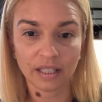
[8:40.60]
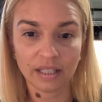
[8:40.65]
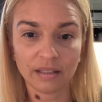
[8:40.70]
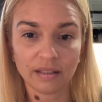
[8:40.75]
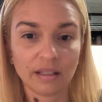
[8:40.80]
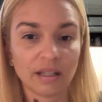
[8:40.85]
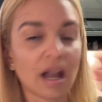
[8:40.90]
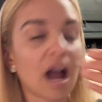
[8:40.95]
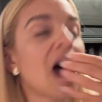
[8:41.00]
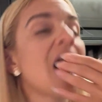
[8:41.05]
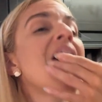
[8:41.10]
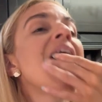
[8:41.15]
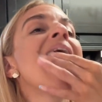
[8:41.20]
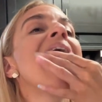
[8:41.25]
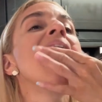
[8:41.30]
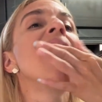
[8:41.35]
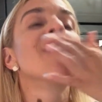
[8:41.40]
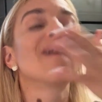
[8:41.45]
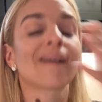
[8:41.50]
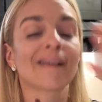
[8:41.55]
India.
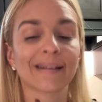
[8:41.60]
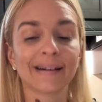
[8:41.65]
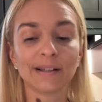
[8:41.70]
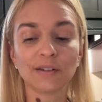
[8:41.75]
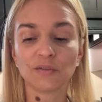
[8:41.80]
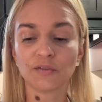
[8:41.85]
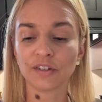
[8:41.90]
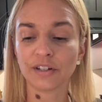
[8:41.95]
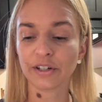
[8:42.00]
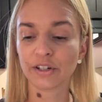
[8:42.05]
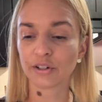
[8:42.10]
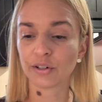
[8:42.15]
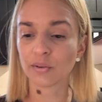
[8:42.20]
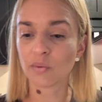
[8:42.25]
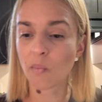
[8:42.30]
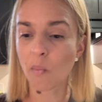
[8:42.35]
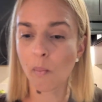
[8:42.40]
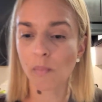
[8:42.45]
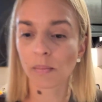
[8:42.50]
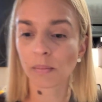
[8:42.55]
Kind of
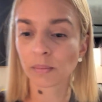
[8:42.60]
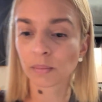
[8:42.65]
figure.